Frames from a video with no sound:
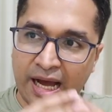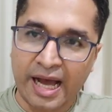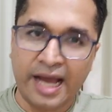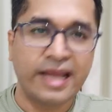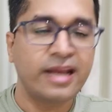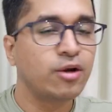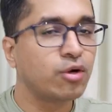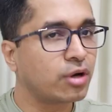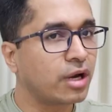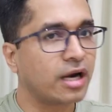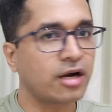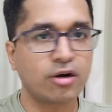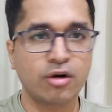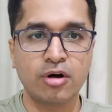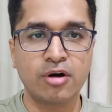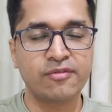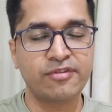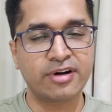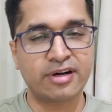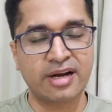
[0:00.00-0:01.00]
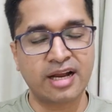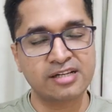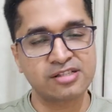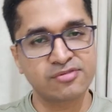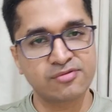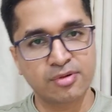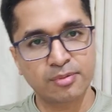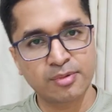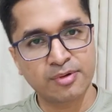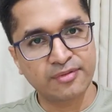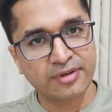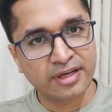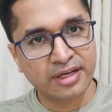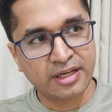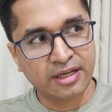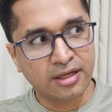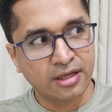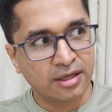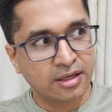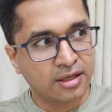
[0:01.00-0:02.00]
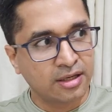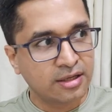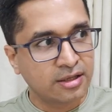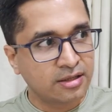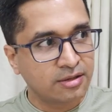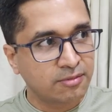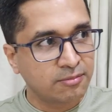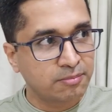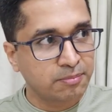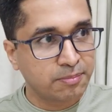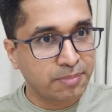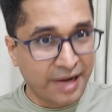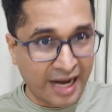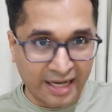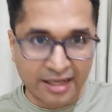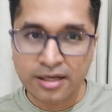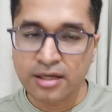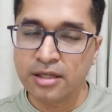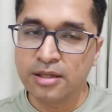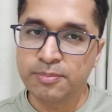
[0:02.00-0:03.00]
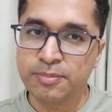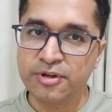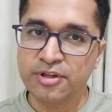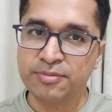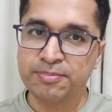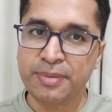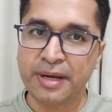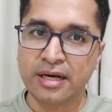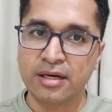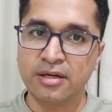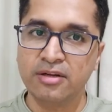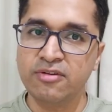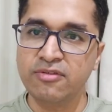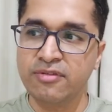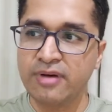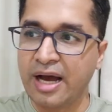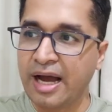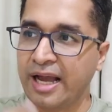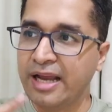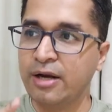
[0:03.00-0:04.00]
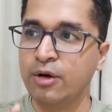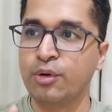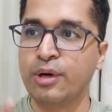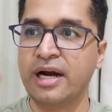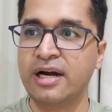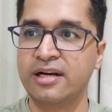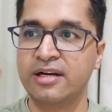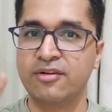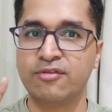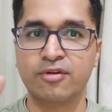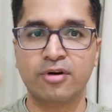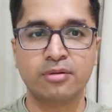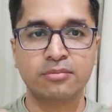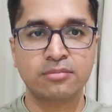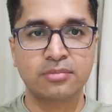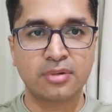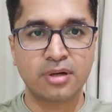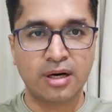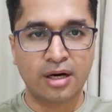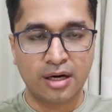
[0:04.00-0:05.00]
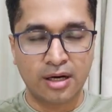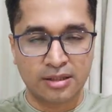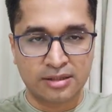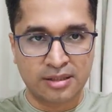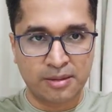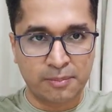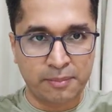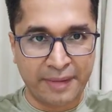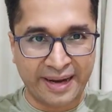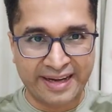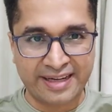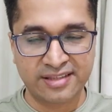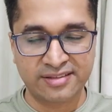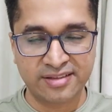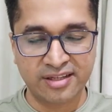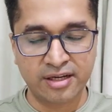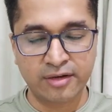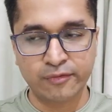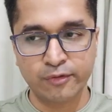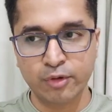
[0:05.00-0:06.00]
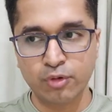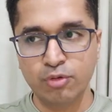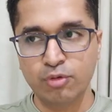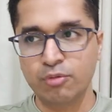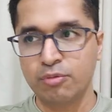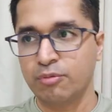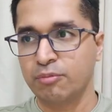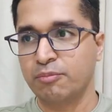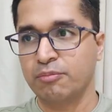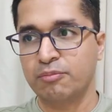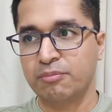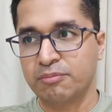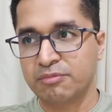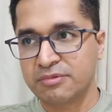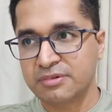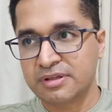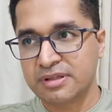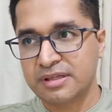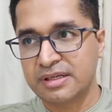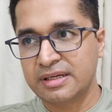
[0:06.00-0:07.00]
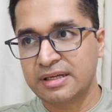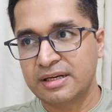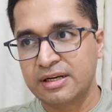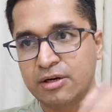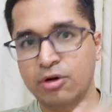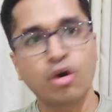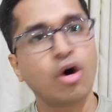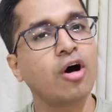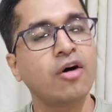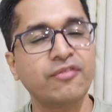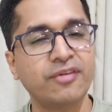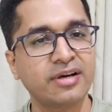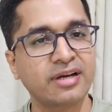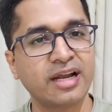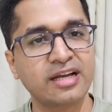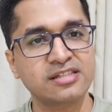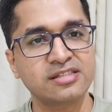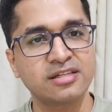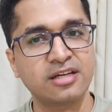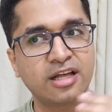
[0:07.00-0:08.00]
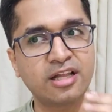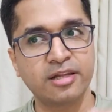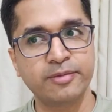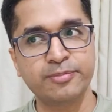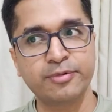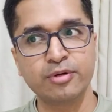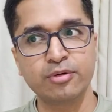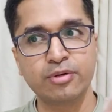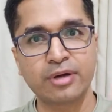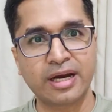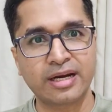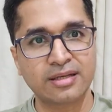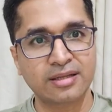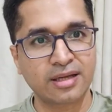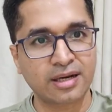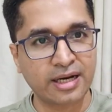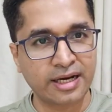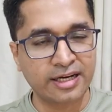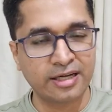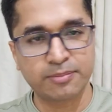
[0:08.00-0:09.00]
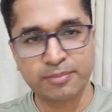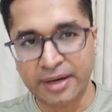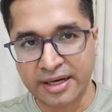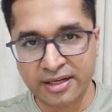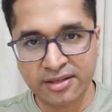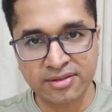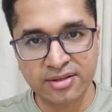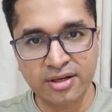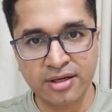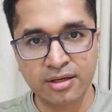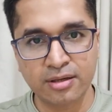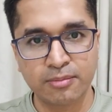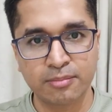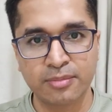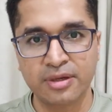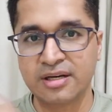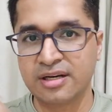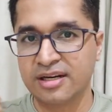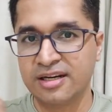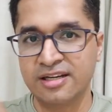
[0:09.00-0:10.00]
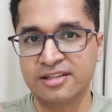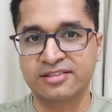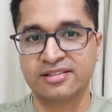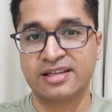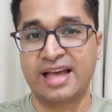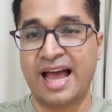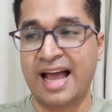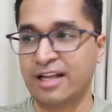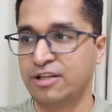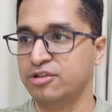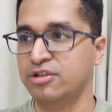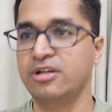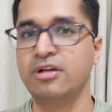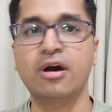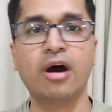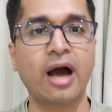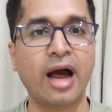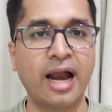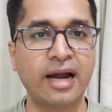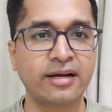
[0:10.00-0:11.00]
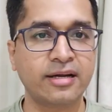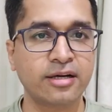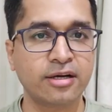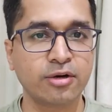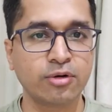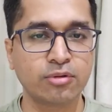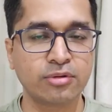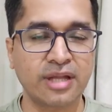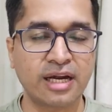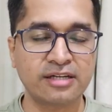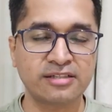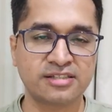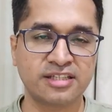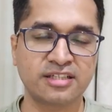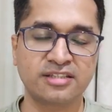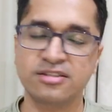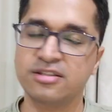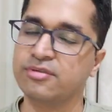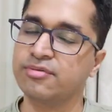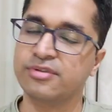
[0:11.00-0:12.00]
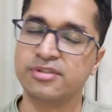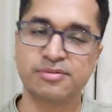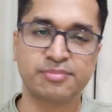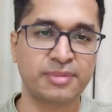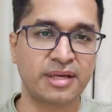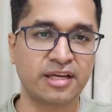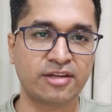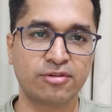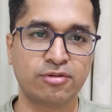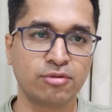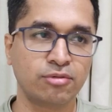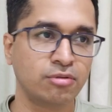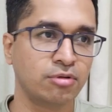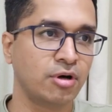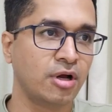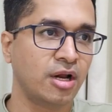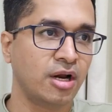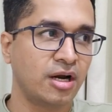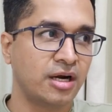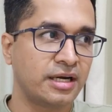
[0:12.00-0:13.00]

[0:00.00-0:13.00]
I look at law of attraction from a very practical perspective. I look at it from the mindset view. Law of attraction helps you get the right mindset, but it's actually your attitude that changes, which makes you